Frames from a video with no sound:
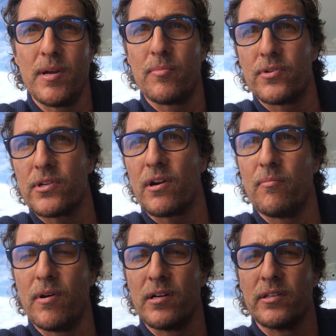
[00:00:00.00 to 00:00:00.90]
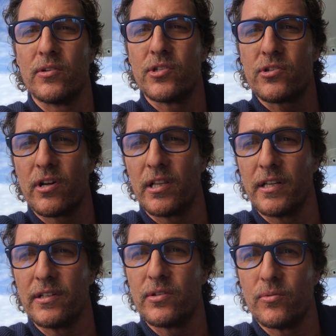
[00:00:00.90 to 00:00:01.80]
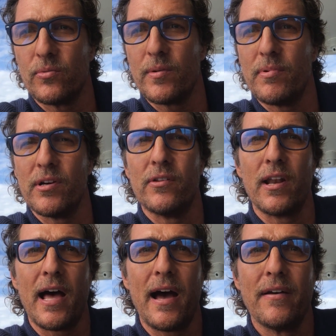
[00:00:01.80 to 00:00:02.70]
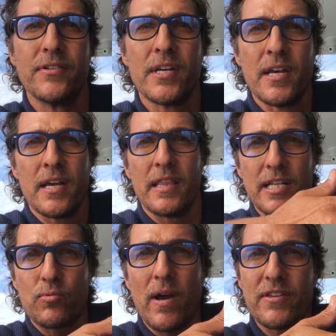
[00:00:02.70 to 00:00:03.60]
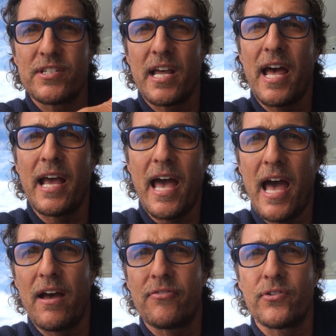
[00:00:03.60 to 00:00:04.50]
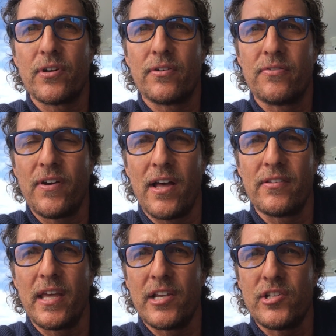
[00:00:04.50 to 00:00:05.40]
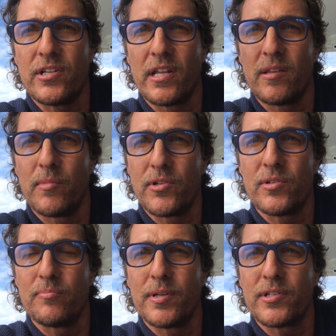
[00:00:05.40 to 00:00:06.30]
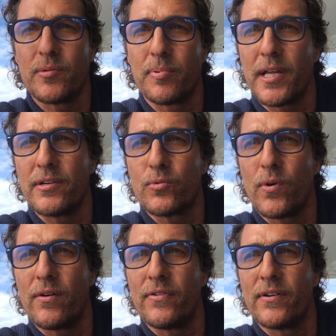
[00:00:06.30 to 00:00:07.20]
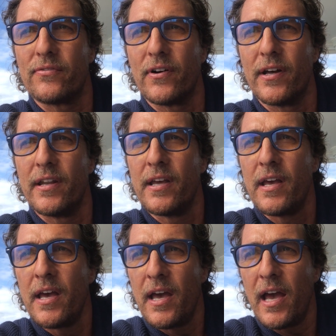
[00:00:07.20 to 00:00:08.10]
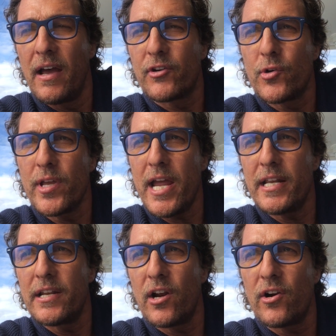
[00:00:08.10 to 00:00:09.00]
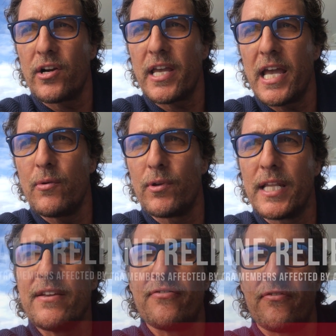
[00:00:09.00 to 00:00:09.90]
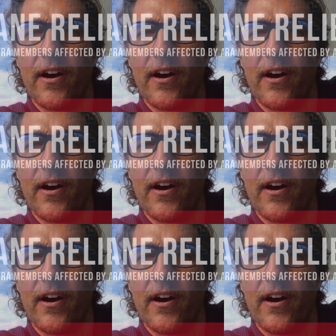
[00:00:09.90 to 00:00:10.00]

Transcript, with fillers: members are among those struggling to rebuild their lives. And that's why the SAG AFTRA Foundation and the Motion Picture Players Welfare Fund have created a Hurricane Relief